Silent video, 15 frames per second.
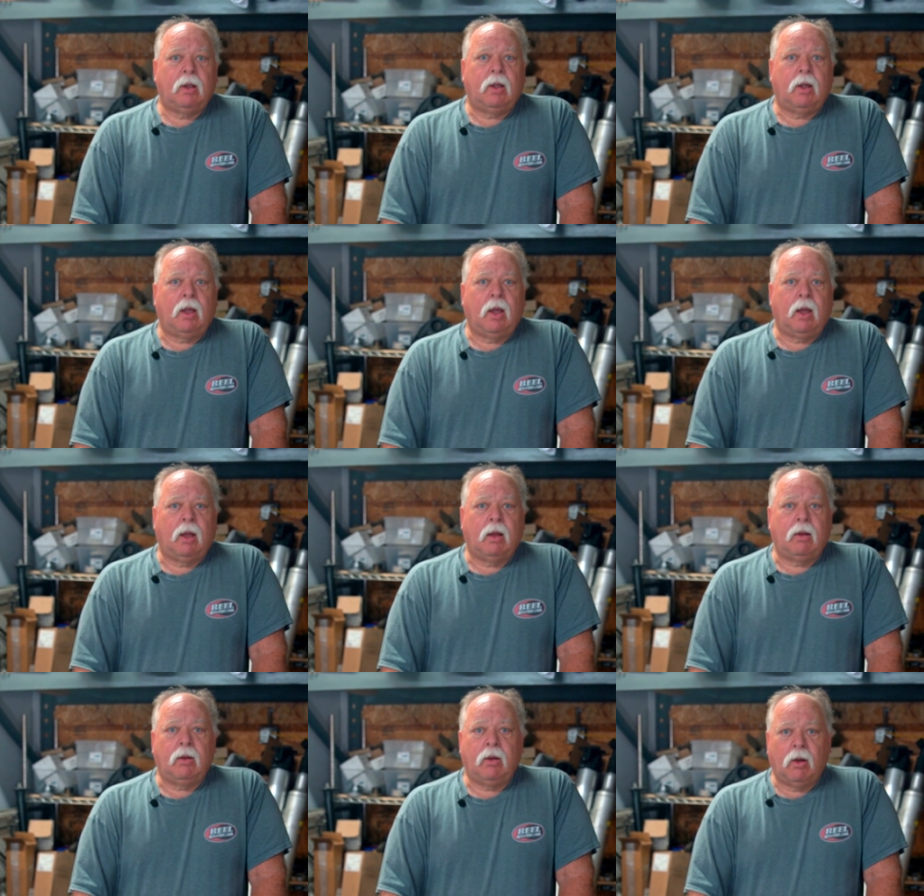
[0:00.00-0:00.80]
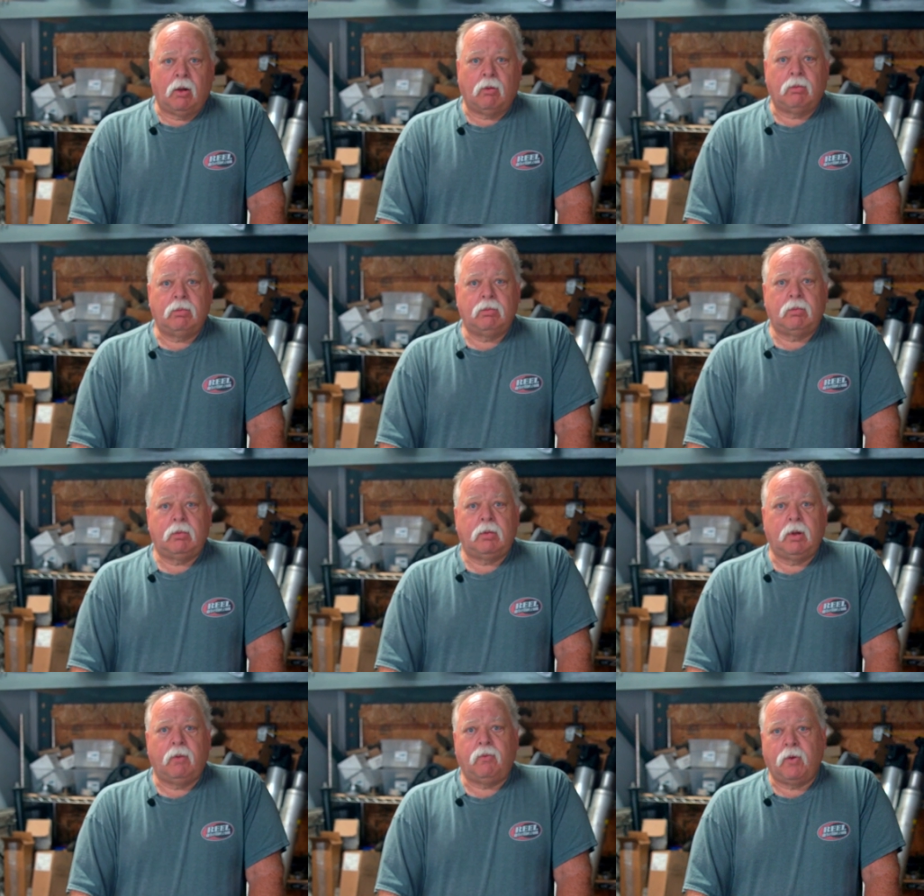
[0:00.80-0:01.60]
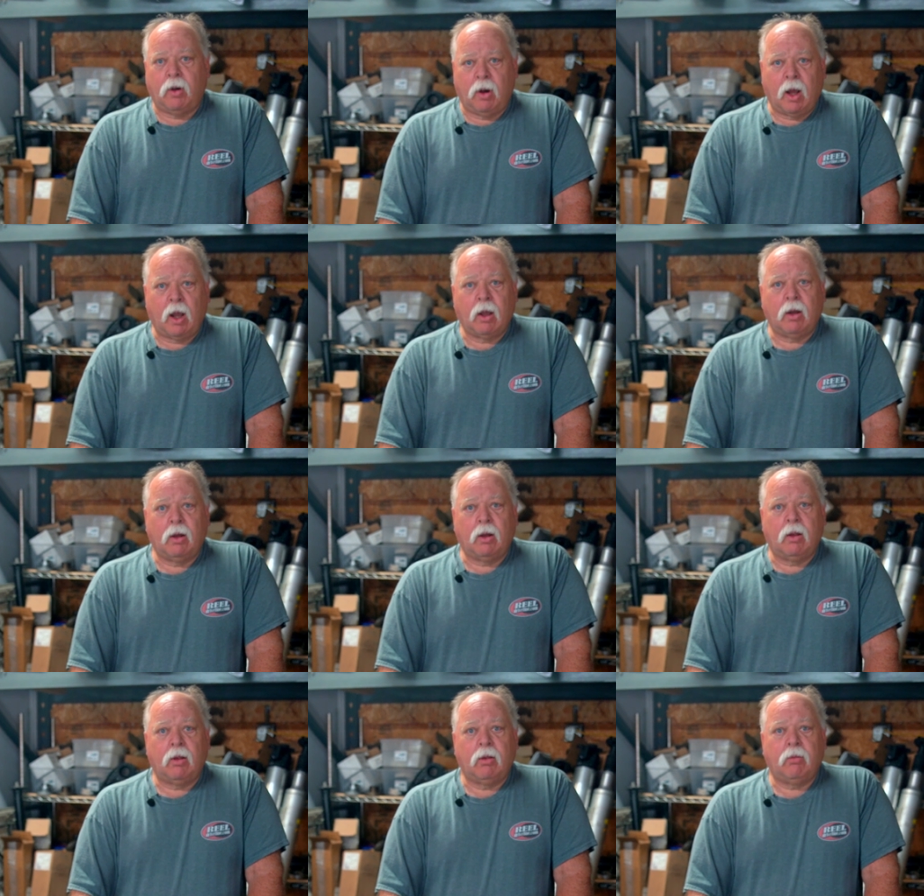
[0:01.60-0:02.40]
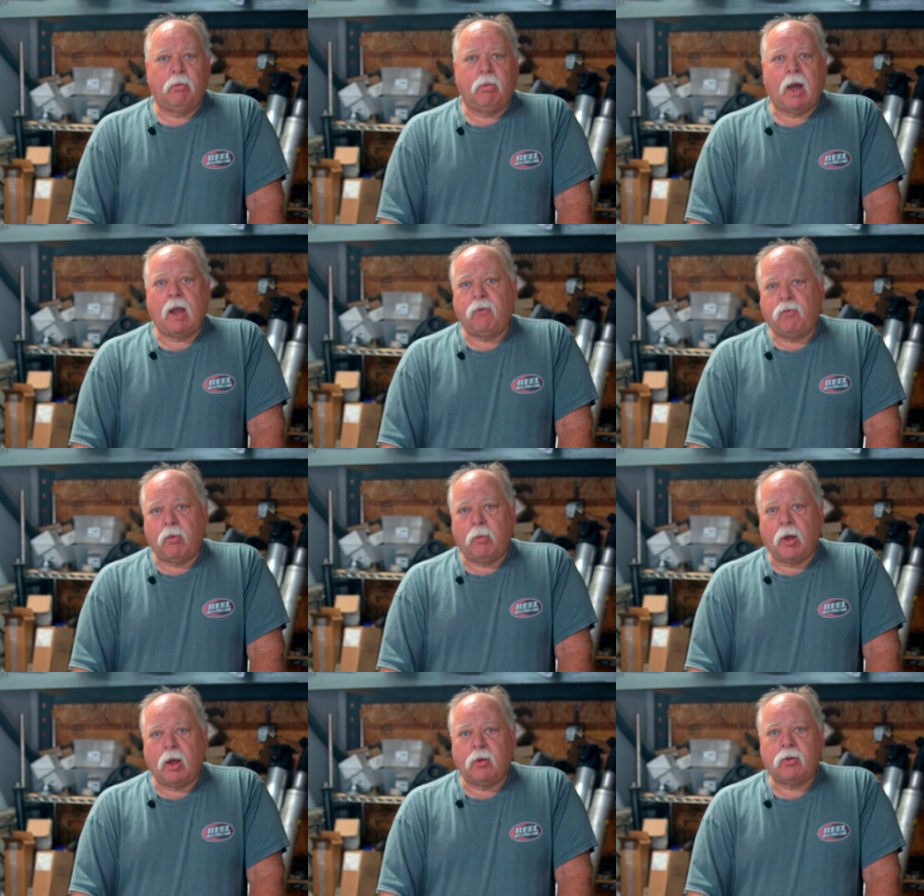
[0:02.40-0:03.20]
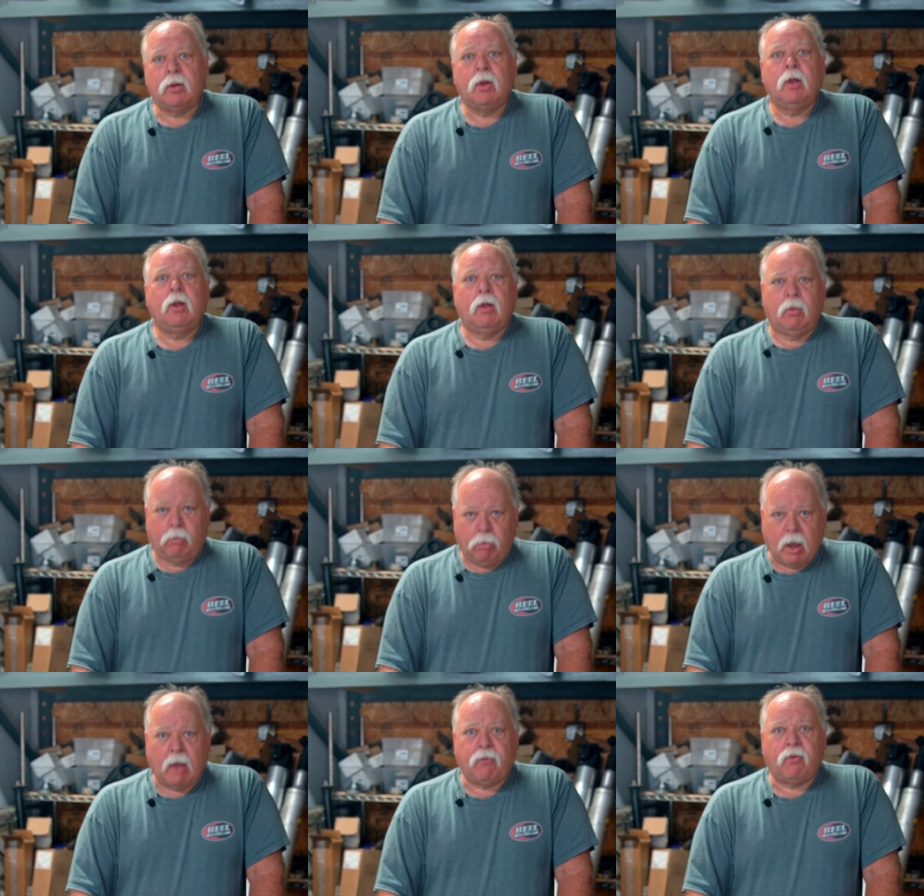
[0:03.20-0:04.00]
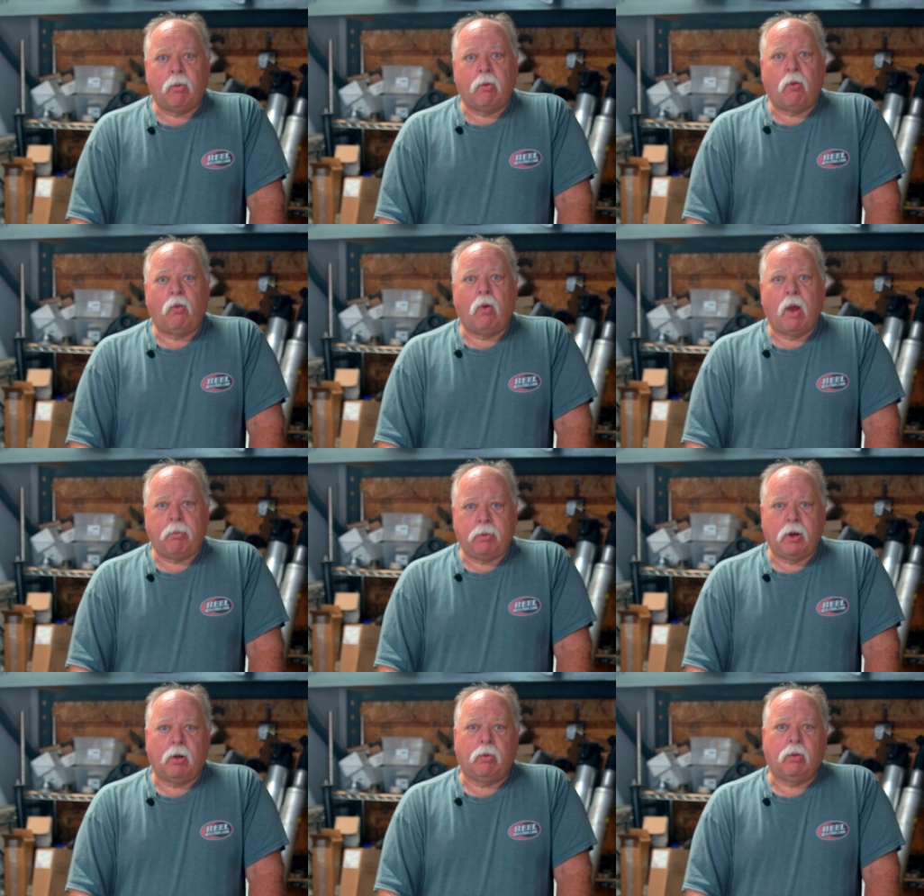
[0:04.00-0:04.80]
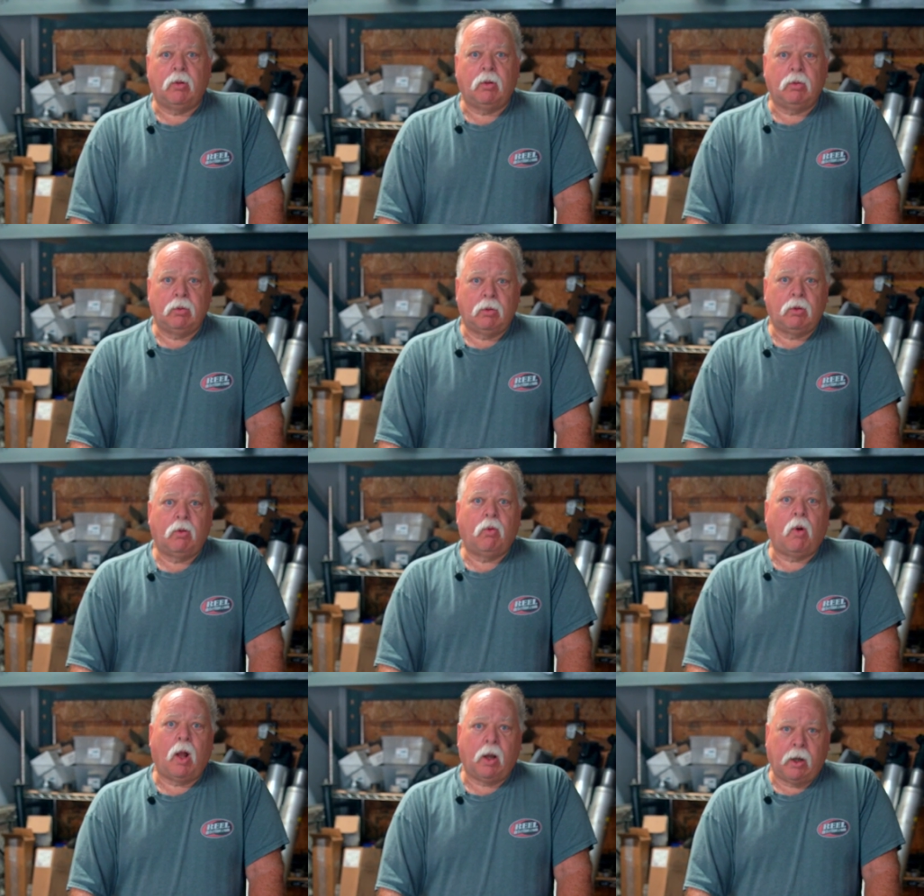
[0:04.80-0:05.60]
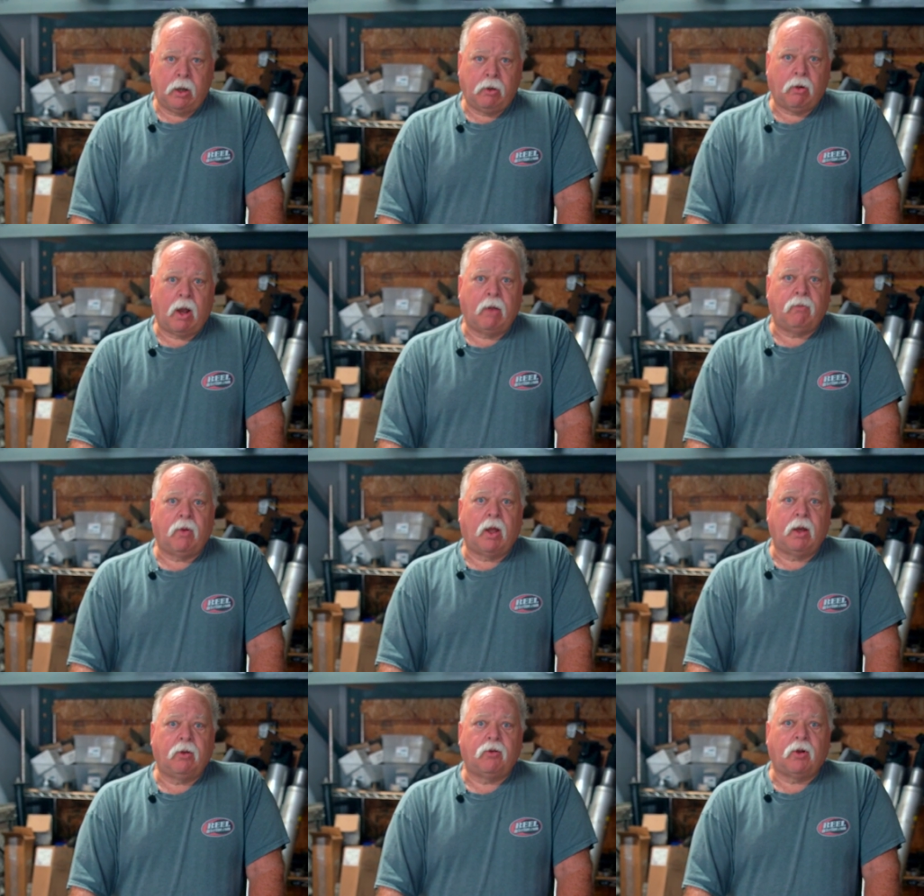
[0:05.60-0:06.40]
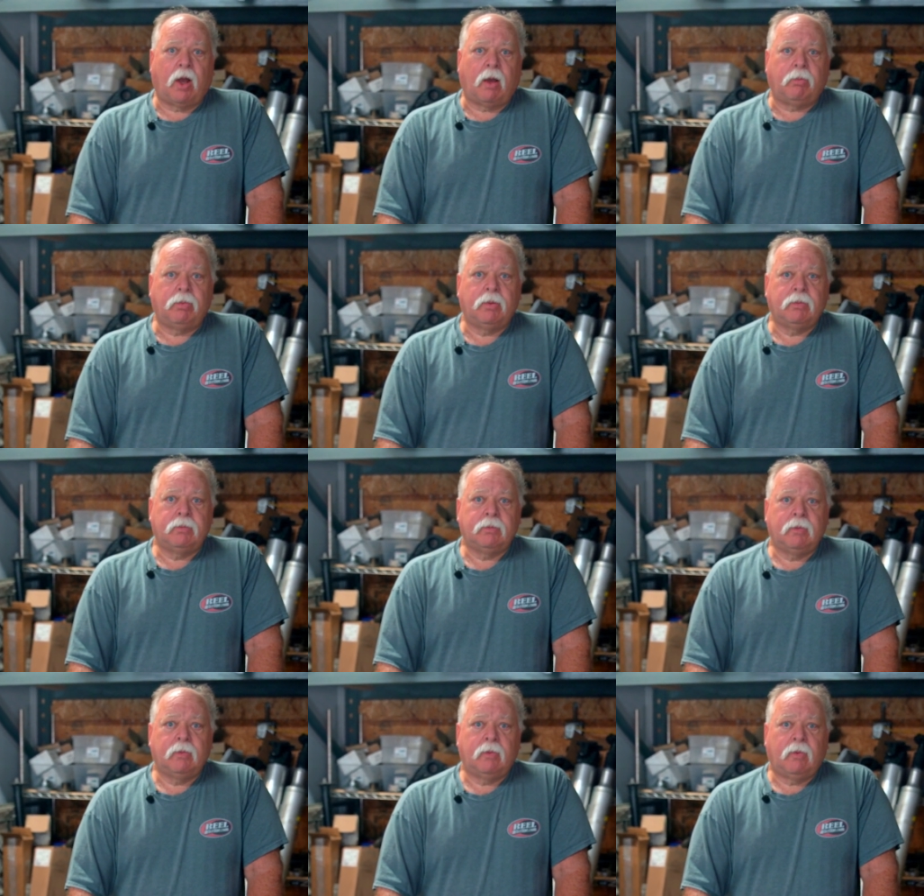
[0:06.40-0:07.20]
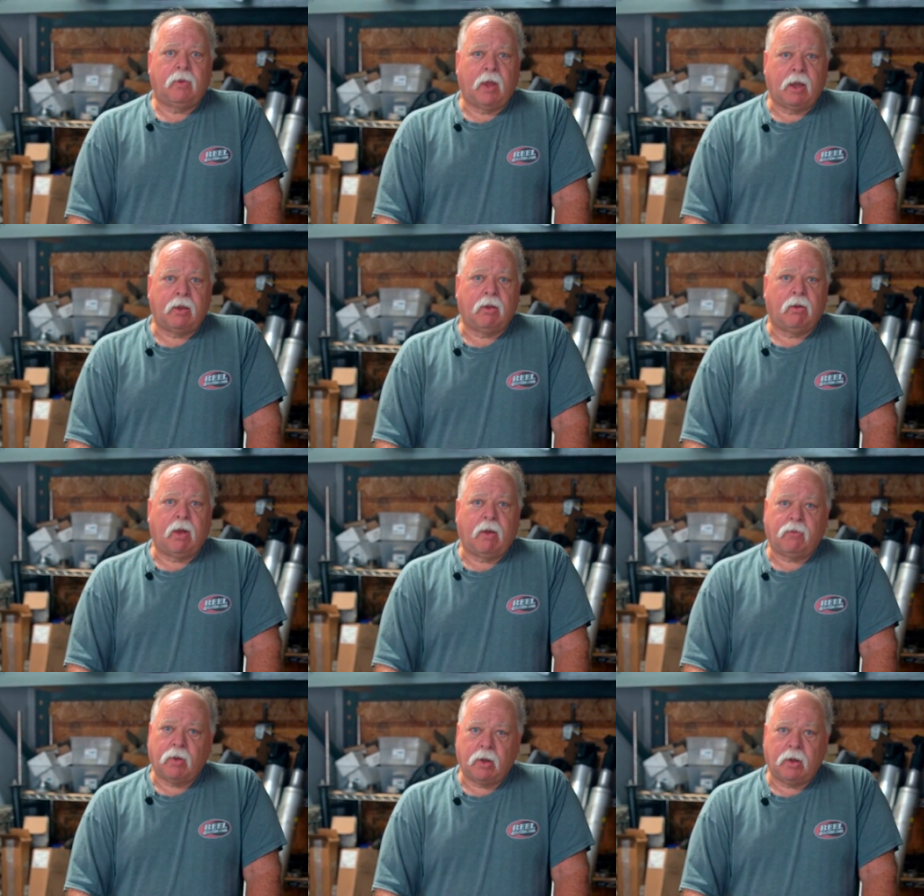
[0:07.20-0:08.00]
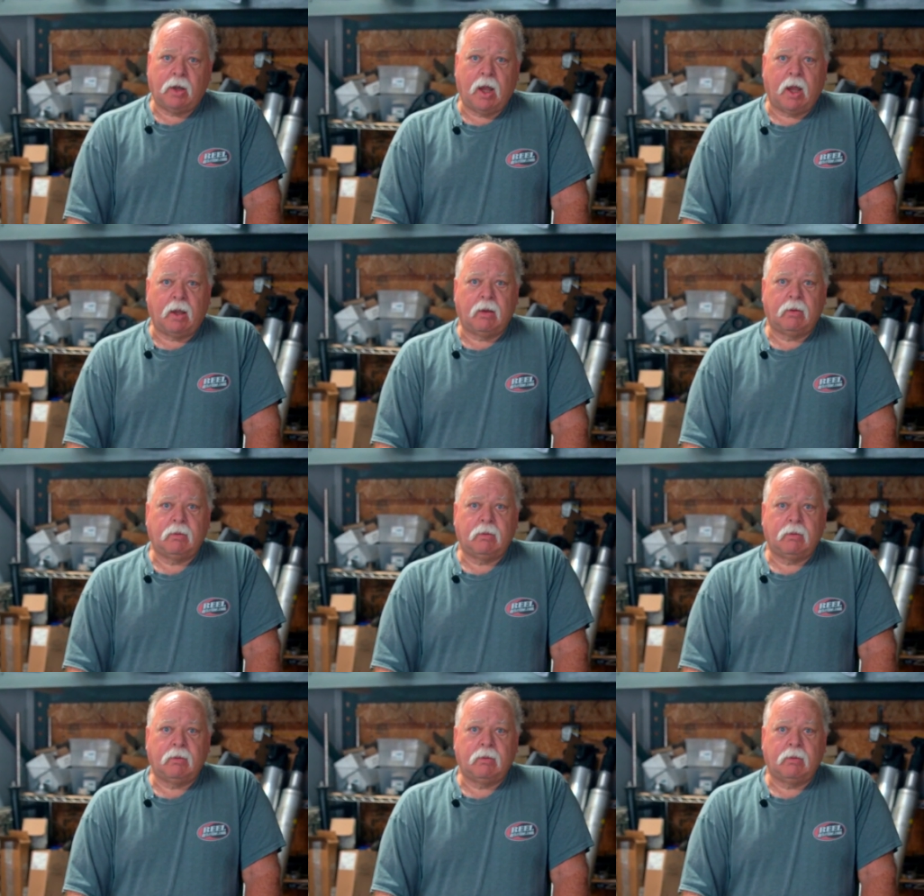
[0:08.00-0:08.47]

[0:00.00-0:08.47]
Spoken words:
And, if you're not going to buy from us, buy from a reputable quality driveline shop. Thank you. Have a good day.